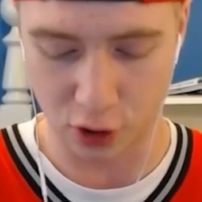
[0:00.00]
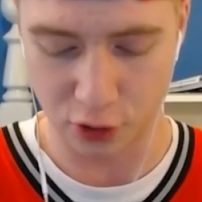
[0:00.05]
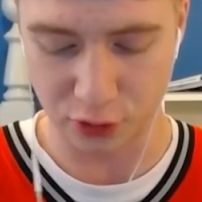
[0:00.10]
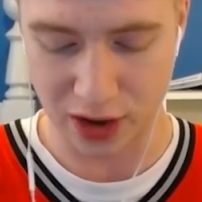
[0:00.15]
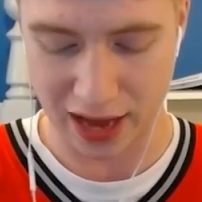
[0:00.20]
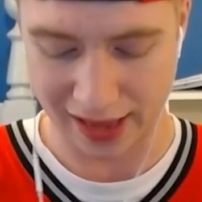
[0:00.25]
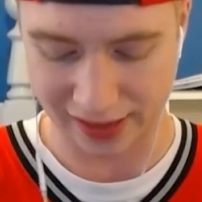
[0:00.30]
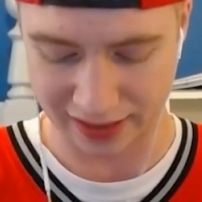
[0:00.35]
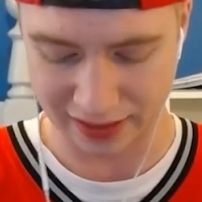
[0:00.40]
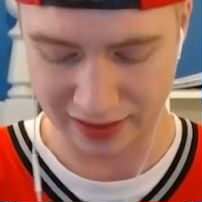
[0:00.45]

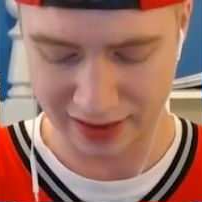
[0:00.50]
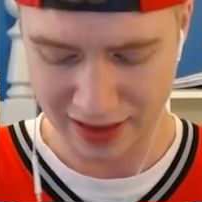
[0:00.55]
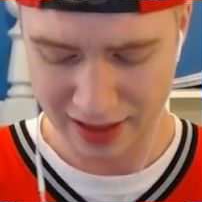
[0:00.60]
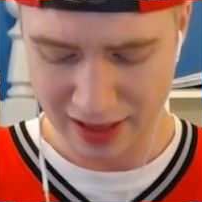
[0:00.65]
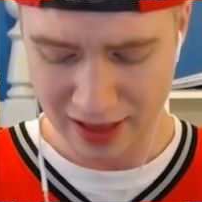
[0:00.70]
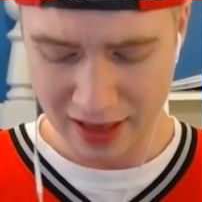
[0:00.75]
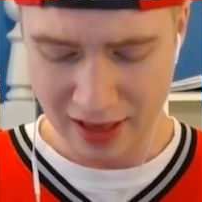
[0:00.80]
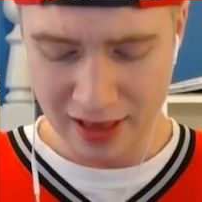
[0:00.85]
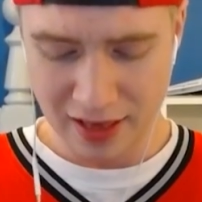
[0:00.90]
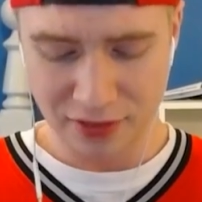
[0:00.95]
Dragon,
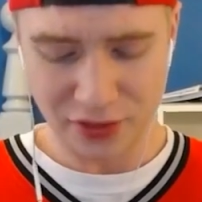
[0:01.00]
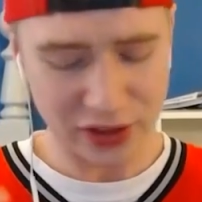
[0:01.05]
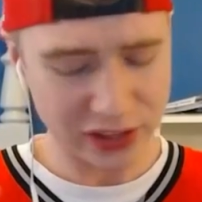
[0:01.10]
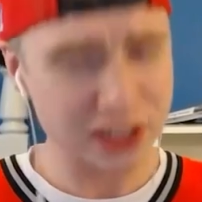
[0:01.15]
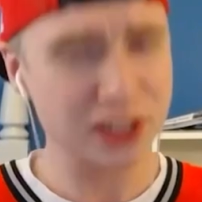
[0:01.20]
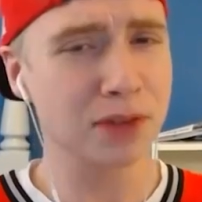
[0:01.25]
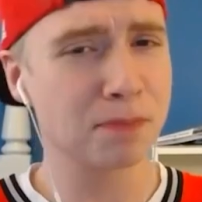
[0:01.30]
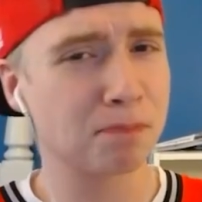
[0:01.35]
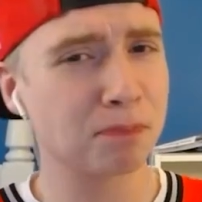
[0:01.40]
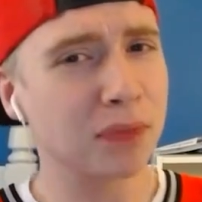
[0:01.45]

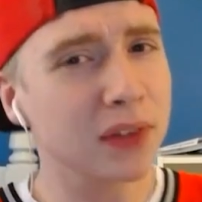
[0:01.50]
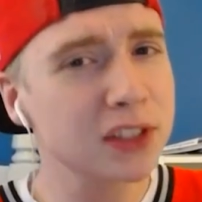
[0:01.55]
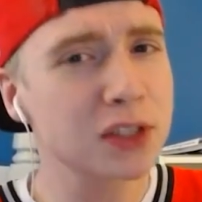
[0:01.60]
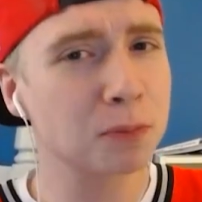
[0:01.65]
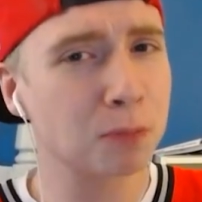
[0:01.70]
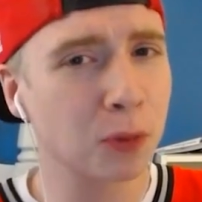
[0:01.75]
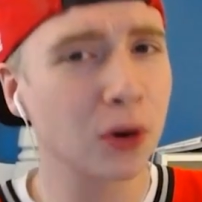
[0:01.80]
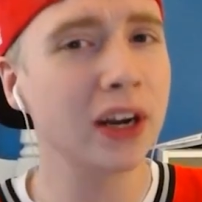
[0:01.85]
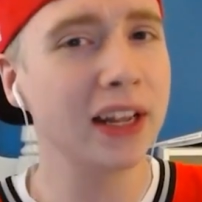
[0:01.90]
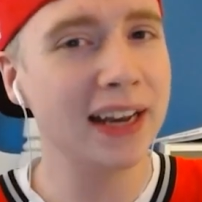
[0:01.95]
that's a
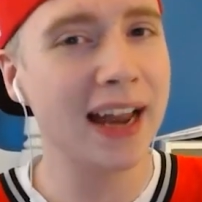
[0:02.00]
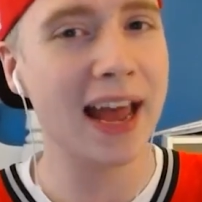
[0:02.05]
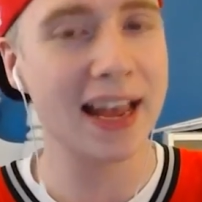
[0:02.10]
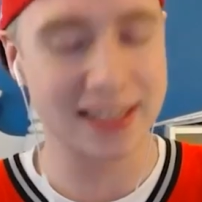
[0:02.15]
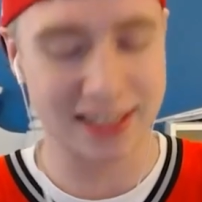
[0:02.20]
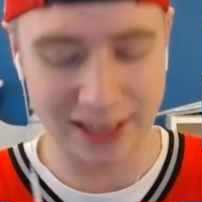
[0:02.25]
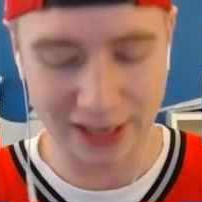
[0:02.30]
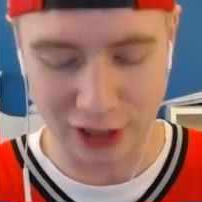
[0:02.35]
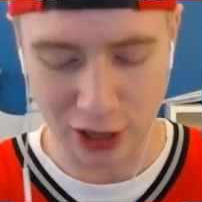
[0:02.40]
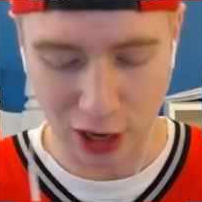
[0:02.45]
pretty
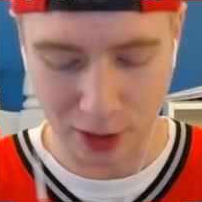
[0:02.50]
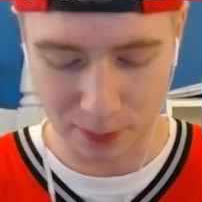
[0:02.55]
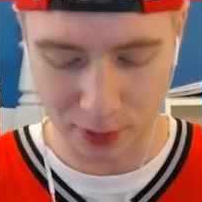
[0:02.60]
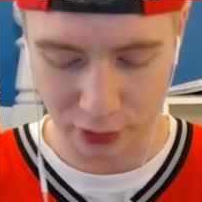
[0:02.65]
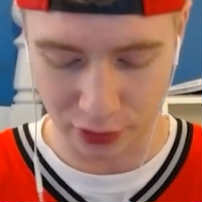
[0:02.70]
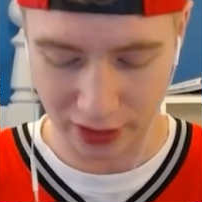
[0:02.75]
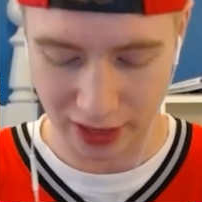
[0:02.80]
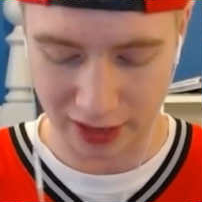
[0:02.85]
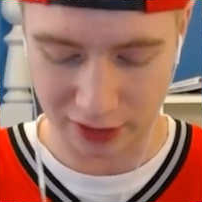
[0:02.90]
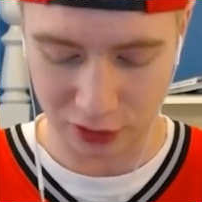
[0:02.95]
nasty
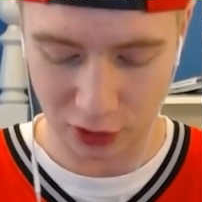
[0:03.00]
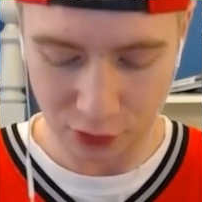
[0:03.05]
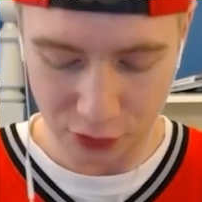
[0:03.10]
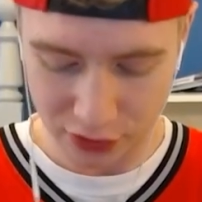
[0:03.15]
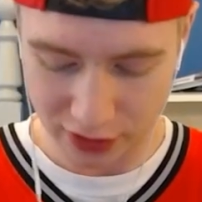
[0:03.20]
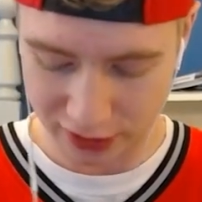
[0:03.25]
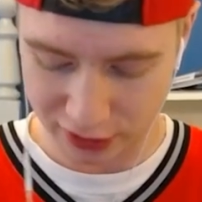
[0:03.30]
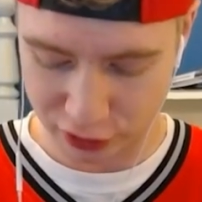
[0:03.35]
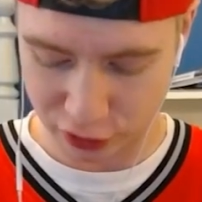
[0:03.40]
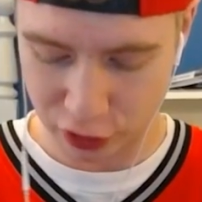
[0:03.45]
combo that I don't
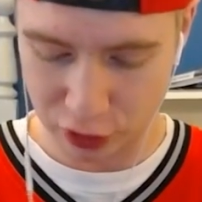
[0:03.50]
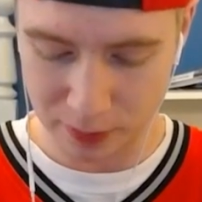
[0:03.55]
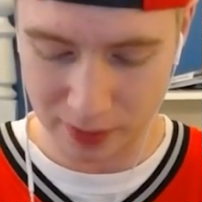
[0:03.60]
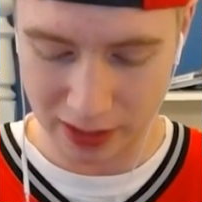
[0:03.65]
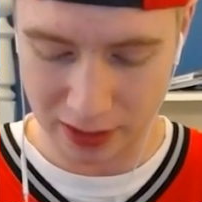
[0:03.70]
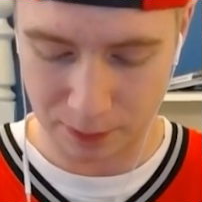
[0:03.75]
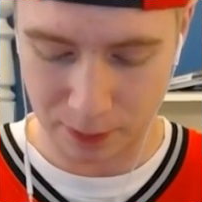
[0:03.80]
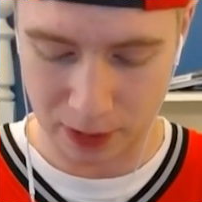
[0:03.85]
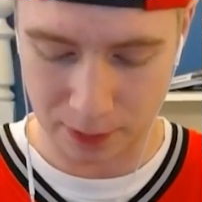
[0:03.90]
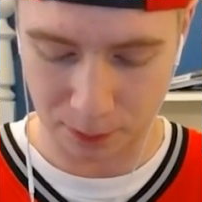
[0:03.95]
think too
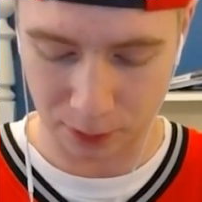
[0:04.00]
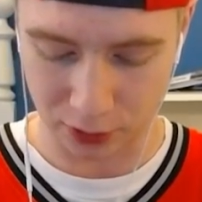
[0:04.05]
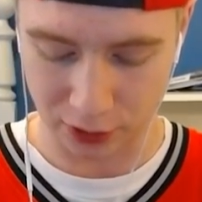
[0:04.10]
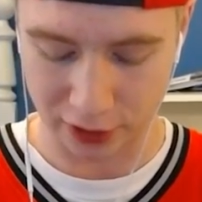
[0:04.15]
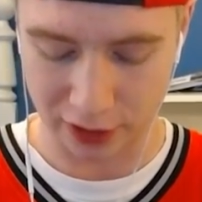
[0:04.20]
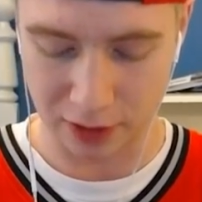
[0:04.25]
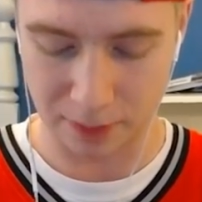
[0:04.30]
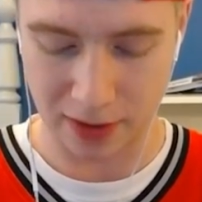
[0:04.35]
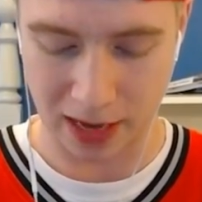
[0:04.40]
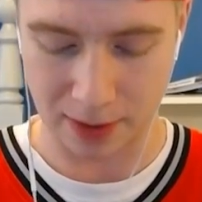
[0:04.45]
many people are
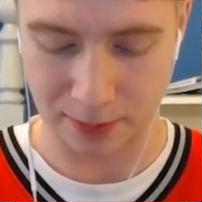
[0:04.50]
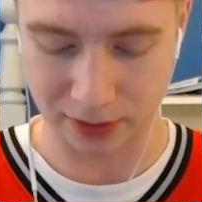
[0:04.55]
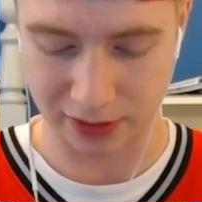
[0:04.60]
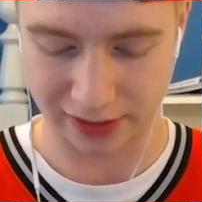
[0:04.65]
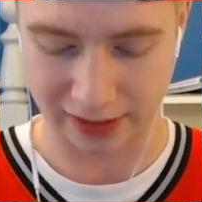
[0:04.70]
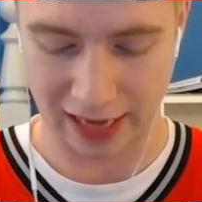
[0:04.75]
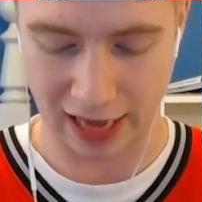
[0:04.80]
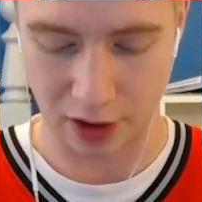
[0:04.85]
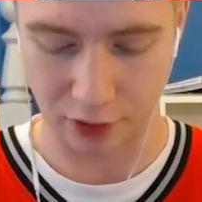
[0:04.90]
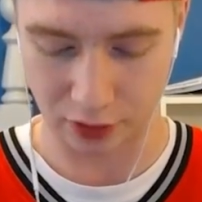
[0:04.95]
going to be able
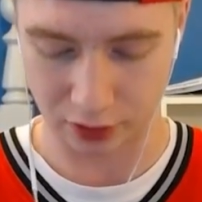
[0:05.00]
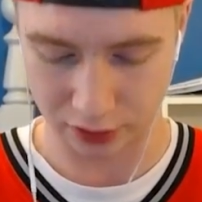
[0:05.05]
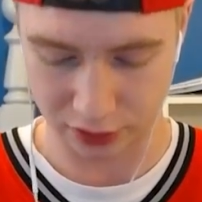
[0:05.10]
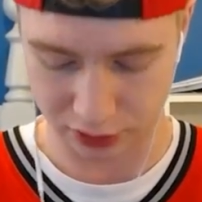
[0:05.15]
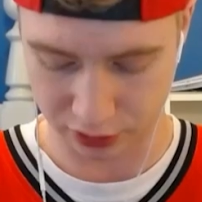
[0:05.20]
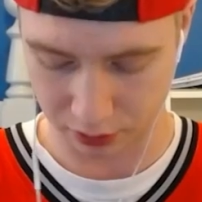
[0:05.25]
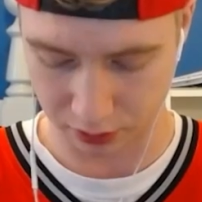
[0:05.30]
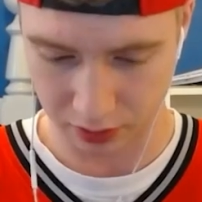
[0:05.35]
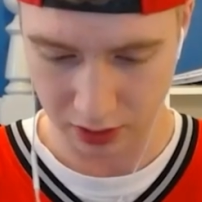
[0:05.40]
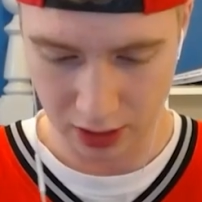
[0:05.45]
to counter.
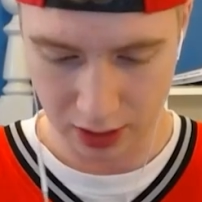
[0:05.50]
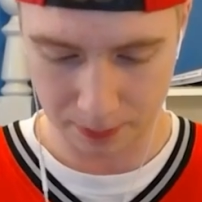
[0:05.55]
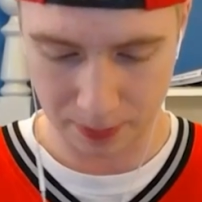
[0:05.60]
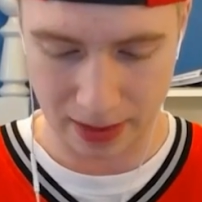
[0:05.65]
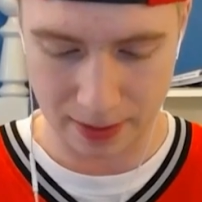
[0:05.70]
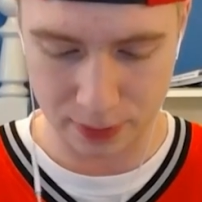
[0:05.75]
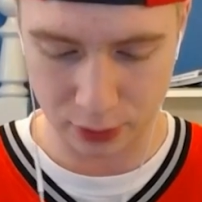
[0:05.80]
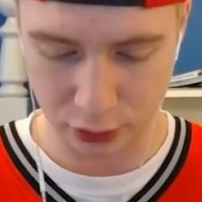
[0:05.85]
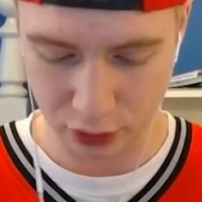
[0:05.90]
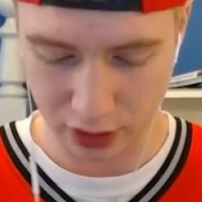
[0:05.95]
So,
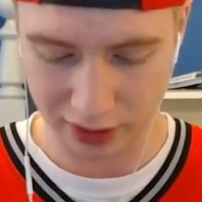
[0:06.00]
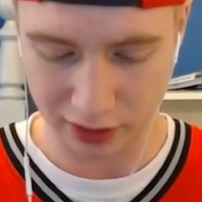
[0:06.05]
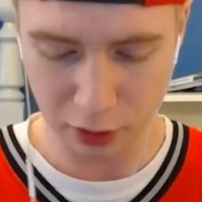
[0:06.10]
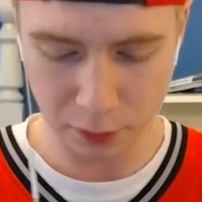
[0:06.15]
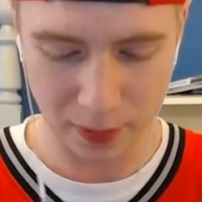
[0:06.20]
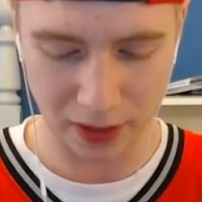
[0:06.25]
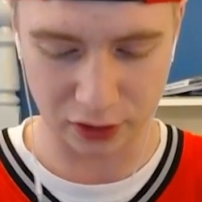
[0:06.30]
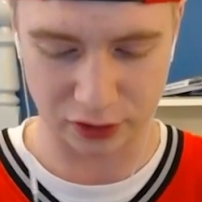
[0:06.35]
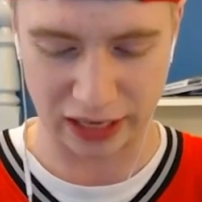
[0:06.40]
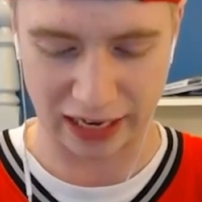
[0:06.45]
Baby Dragon,
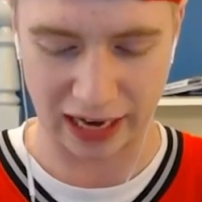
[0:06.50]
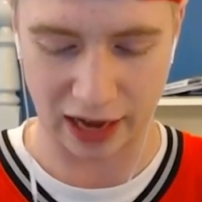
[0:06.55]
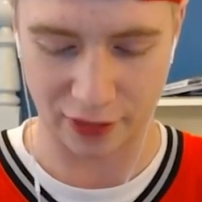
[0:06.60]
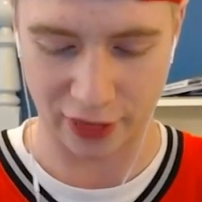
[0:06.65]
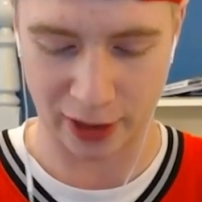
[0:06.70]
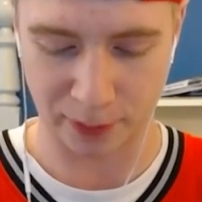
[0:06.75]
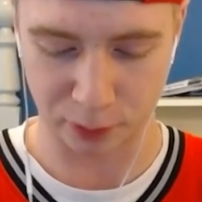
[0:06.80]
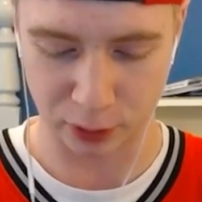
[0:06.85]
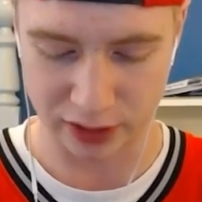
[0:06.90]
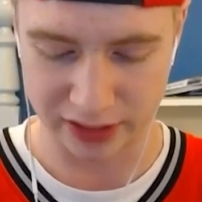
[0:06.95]
you better take out
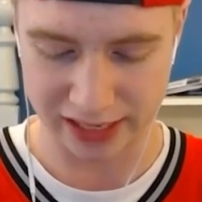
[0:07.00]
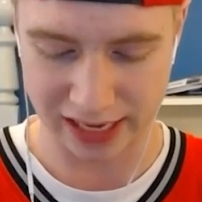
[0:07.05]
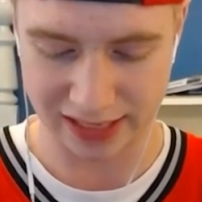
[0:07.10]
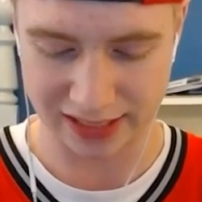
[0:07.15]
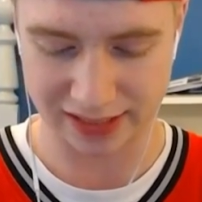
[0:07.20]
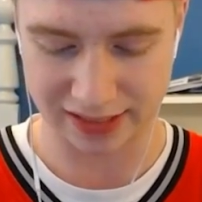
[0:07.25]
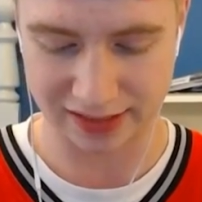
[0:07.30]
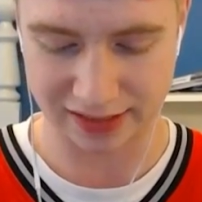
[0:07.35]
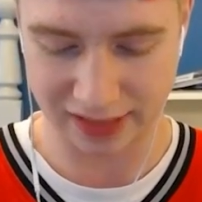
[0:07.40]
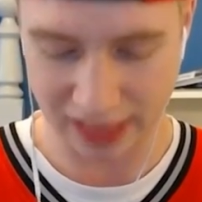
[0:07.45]
that
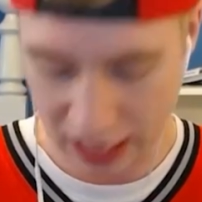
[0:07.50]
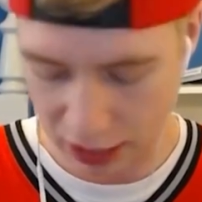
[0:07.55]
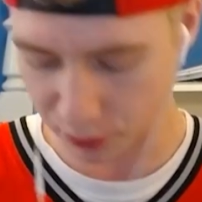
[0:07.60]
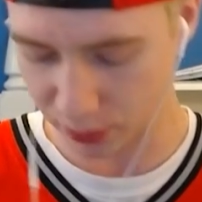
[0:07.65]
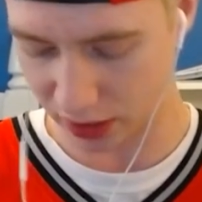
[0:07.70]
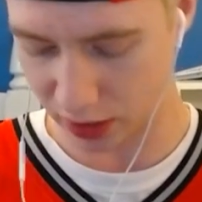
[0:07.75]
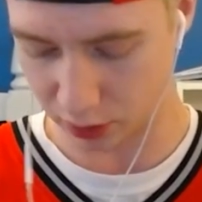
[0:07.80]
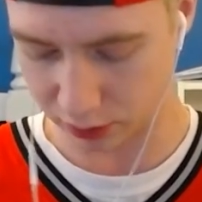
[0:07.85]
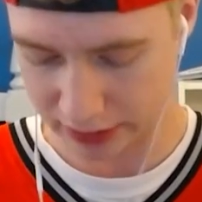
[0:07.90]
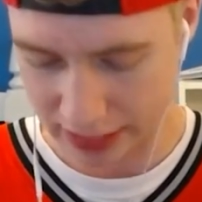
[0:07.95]
Princess. There
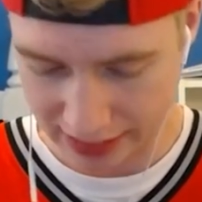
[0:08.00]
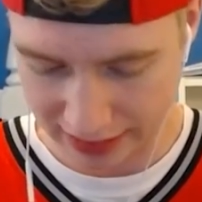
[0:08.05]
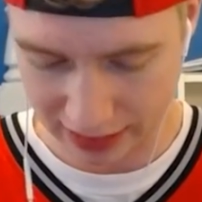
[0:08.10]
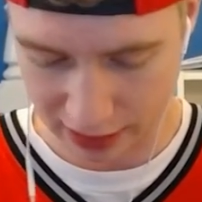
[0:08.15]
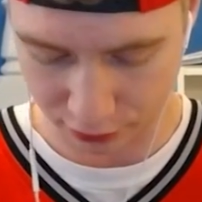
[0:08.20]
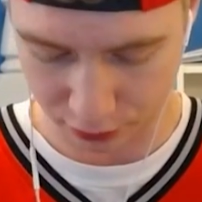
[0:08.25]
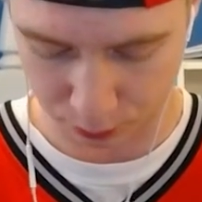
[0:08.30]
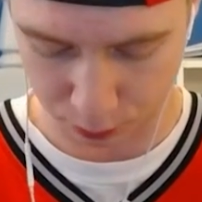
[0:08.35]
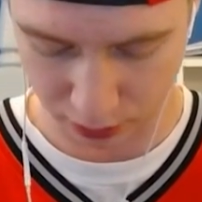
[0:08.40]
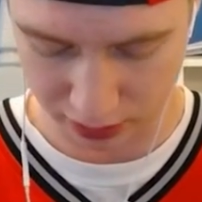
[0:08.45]
we go, taking
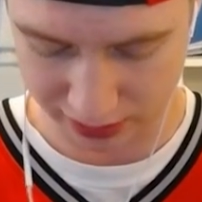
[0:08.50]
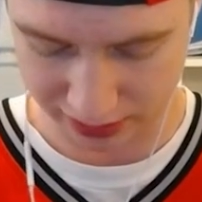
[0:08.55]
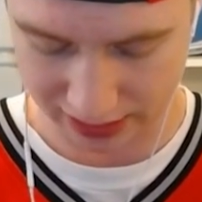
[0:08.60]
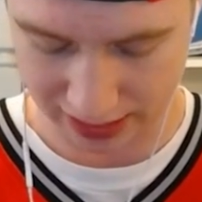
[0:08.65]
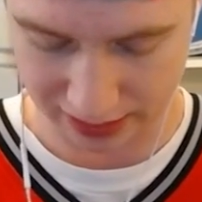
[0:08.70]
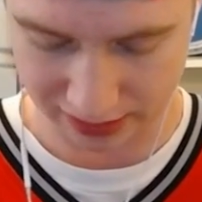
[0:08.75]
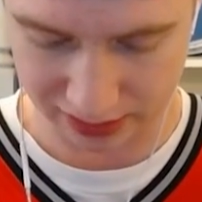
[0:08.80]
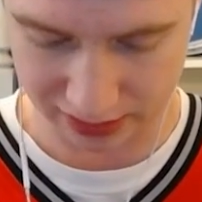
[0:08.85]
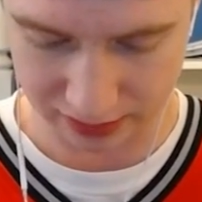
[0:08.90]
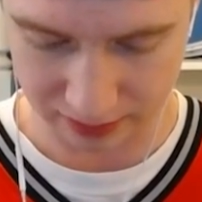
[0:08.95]
out the
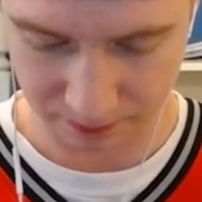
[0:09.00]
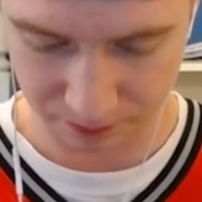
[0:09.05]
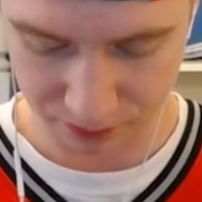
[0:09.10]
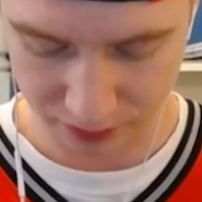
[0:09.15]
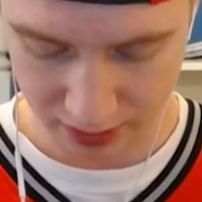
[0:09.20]
Princess.